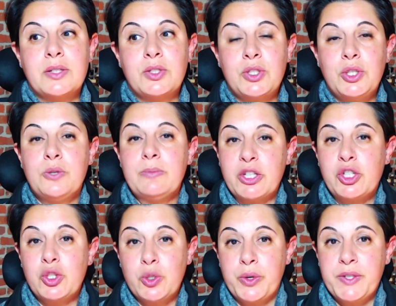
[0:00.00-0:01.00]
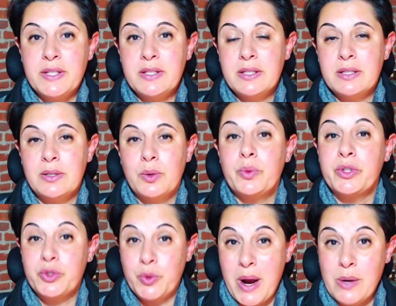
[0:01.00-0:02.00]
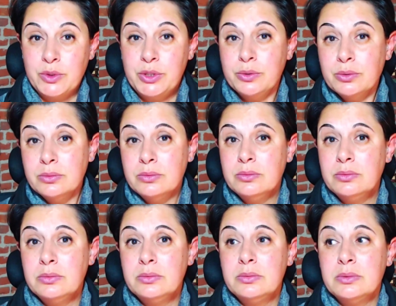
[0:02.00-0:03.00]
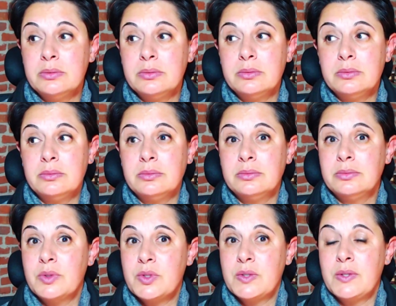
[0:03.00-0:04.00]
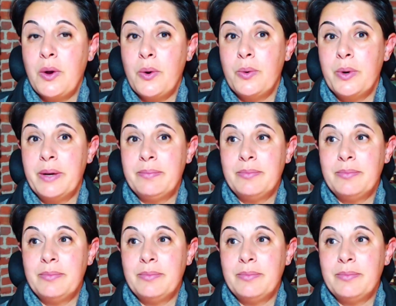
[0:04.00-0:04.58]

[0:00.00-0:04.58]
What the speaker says: too much choices will drown you, so